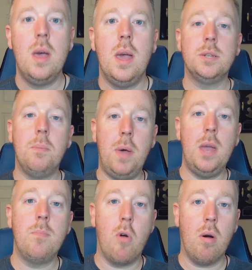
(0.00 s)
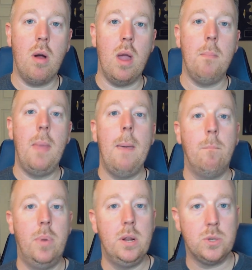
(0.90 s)
It is a paid program,
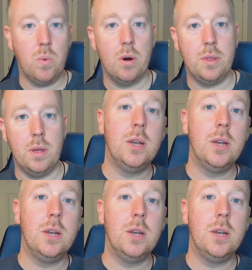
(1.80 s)
but it's worth